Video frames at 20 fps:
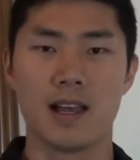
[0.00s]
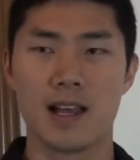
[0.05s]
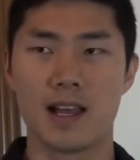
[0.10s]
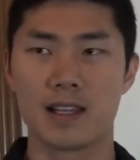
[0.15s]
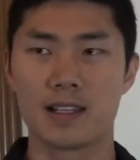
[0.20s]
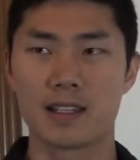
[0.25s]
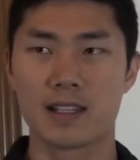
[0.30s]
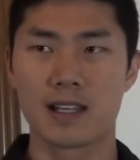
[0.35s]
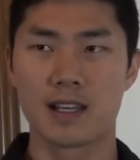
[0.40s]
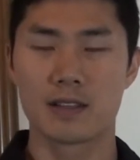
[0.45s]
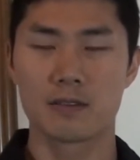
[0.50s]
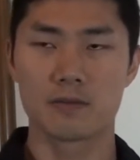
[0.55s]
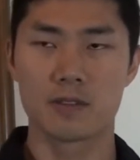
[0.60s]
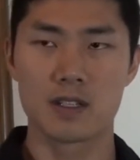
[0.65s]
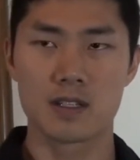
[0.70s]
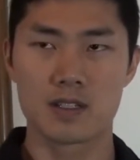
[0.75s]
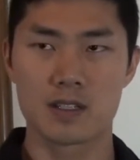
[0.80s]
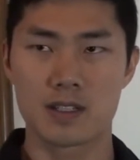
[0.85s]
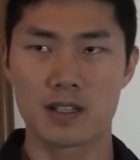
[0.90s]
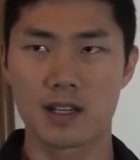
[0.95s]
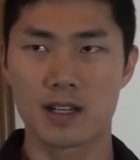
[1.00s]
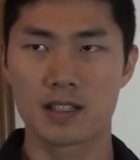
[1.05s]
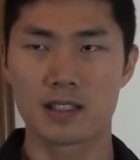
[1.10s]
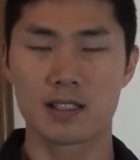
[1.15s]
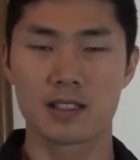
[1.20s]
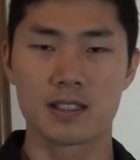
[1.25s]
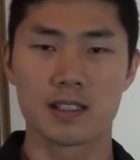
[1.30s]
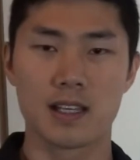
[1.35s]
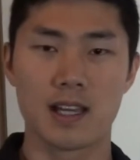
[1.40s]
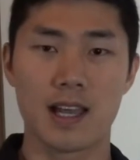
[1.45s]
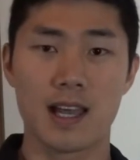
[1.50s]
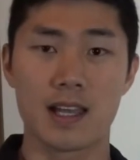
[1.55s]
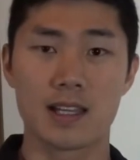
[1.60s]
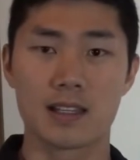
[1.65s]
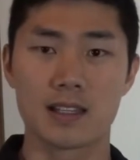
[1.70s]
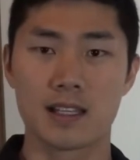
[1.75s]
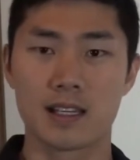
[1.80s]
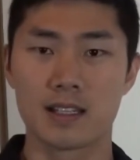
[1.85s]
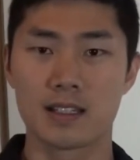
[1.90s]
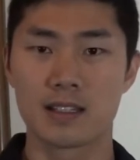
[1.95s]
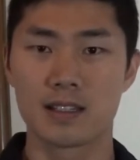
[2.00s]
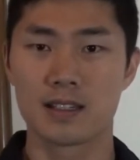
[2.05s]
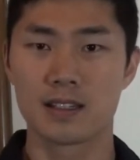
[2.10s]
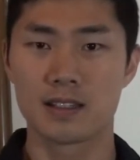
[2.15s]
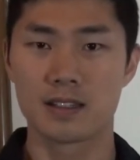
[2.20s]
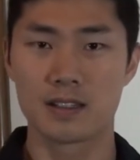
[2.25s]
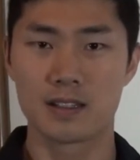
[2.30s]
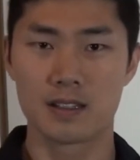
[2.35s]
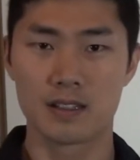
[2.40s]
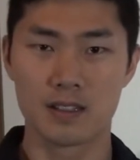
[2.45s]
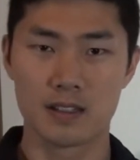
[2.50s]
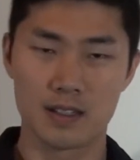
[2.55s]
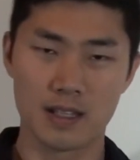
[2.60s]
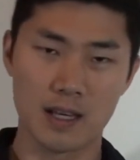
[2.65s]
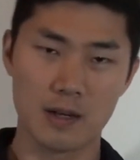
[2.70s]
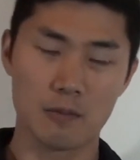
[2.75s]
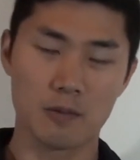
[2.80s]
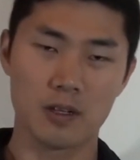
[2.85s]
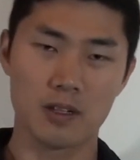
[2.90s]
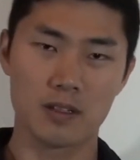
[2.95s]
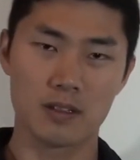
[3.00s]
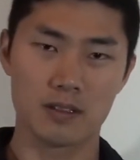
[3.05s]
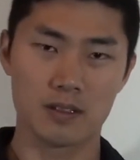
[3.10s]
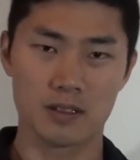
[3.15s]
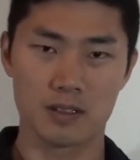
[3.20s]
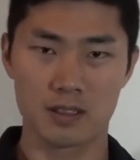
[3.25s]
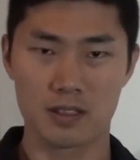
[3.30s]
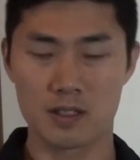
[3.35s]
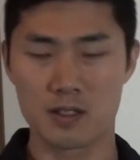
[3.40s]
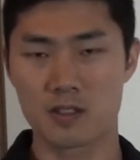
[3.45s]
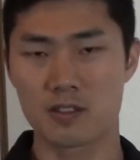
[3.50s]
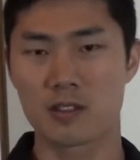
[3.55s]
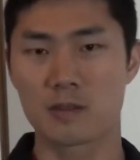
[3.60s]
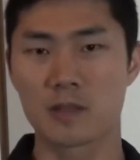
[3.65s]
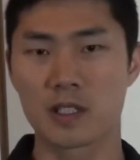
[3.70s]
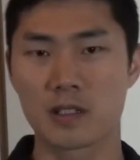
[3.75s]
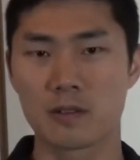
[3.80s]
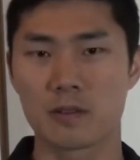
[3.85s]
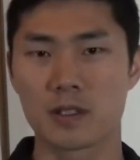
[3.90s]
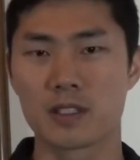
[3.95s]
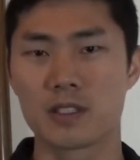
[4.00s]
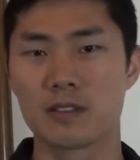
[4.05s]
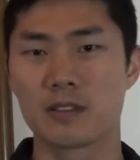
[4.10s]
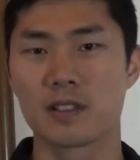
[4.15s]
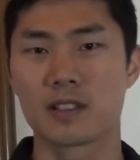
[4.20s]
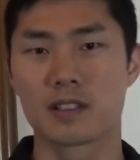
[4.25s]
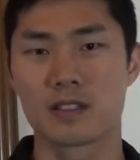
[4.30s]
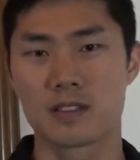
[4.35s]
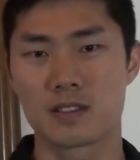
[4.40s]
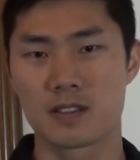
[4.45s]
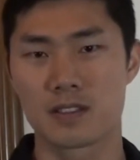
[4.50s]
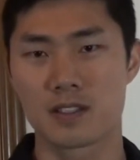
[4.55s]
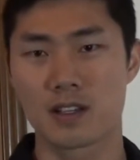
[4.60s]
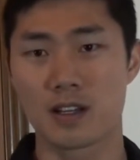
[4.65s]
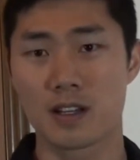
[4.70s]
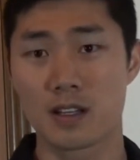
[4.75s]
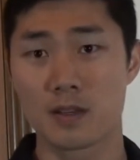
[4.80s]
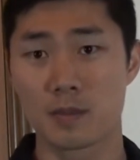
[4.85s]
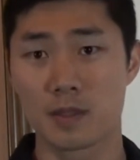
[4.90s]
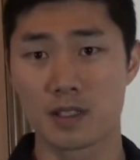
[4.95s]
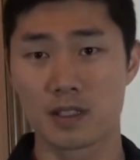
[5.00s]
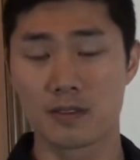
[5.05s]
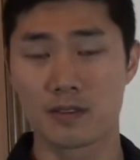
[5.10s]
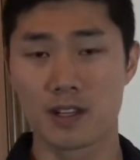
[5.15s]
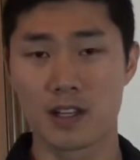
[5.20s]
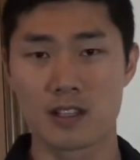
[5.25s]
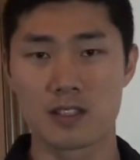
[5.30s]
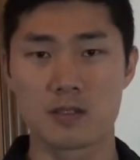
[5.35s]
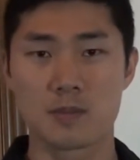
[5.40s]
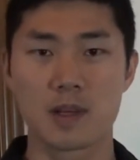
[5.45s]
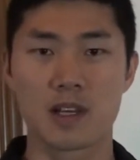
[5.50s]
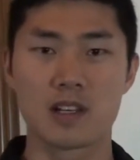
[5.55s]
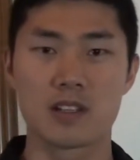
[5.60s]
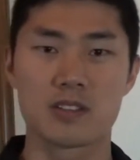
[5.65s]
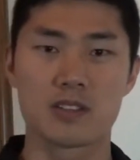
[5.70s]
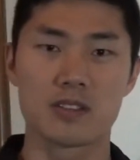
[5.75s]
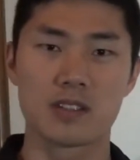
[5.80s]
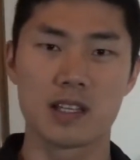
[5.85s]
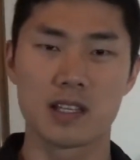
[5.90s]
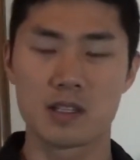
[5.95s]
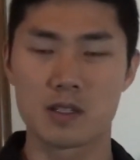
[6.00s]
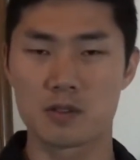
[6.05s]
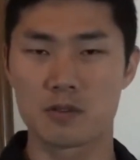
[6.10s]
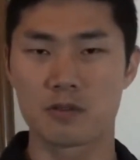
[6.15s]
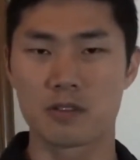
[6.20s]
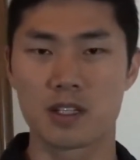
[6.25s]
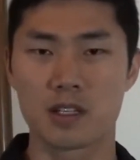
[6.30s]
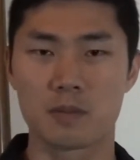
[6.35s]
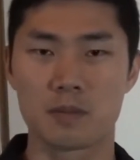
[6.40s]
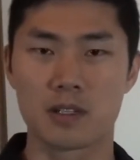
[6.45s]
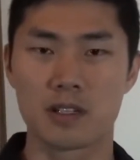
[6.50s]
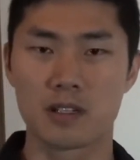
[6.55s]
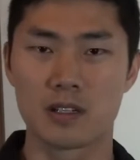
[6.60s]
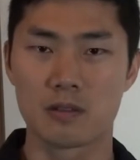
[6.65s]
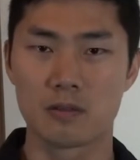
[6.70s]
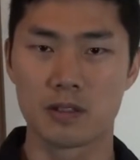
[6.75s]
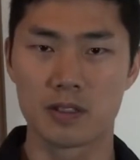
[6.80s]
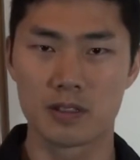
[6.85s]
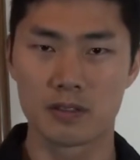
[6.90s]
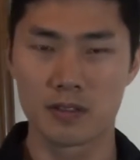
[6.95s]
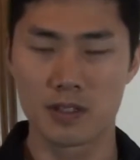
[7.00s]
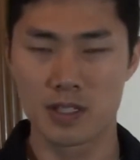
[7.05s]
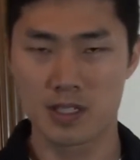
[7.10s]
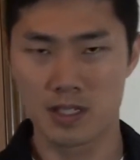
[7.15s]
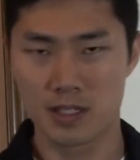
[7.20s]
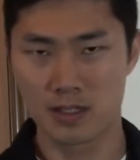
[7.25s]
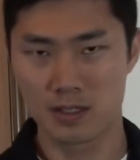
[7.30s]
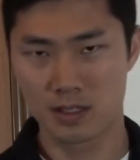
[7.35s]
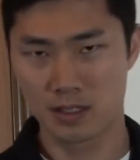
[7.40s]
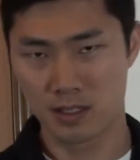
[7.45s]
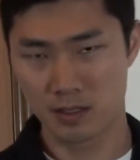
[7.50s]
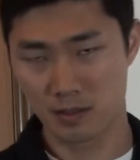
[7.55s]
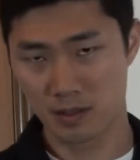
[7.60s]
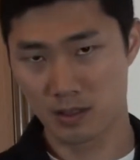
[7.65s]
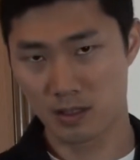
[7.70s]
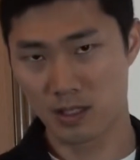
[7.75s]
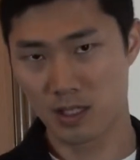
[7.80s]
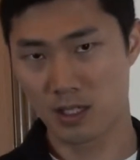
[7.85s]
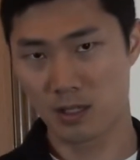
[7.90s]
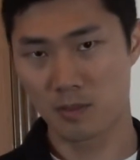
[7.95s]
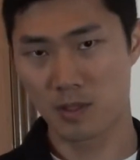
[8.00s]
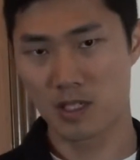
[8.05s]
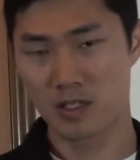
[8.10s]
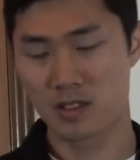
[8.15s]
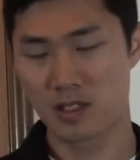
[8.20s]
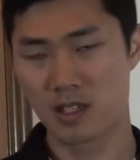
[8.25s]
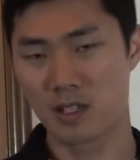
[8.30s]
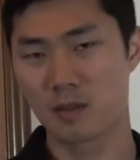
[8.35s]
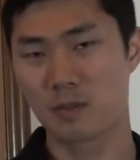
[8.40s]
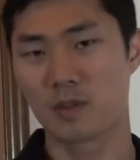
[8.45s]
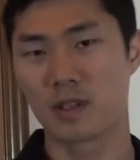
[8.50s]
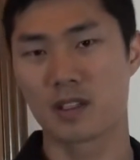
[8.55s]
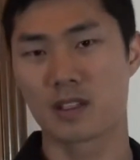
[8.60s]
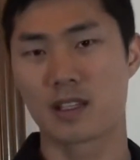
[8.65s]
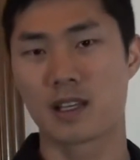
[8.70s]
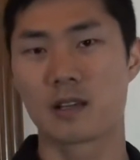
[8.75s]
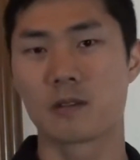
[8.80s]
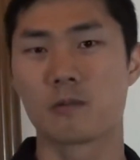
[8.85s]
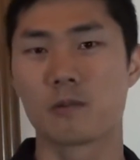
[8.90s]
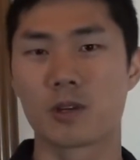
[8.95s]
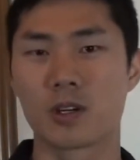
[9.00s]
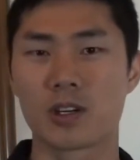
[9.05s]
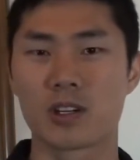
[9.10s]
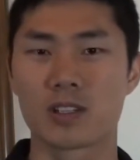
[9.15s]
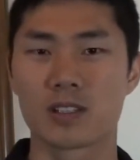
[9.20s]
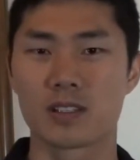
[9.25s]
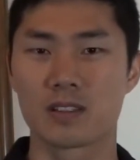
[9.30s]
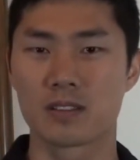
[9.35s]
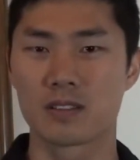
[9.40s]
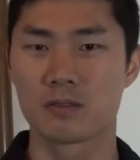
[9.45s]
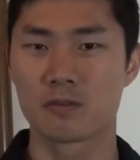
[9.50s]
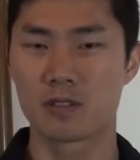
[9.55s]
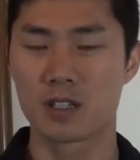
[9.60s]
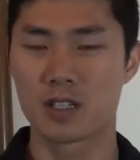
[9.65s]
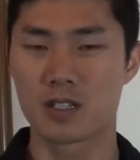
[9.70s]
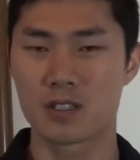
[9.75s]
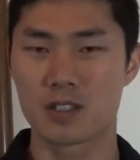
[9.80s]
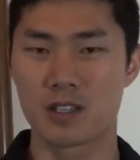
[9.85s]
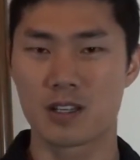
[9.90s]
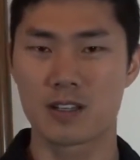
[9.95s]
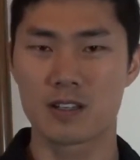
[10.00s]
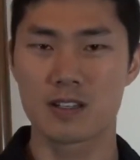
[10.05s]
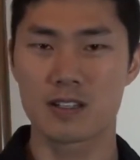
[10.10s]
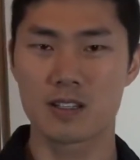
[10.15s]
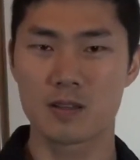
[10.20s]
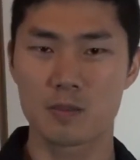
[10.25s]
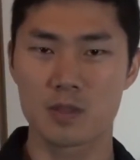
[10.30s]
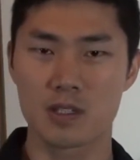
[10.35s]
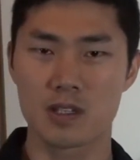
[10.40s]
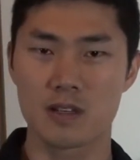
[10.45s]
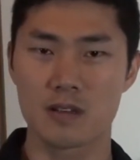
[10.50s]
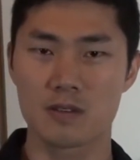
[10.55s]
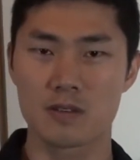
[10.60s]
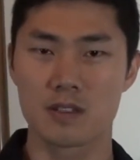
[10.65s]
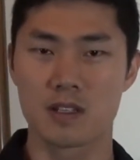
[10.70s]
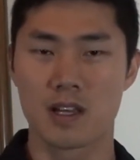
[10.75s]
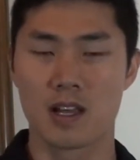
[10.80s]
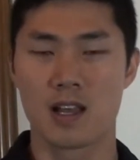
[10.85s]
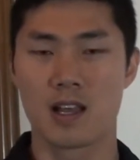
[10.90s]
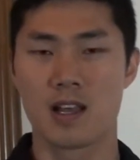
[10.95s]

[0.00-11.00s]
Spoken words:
and then restarted, and then they weren't, because normally when you uninstall them in Device Manager, they just reappear when you restart the PC, but they weren't reinstalling themselves.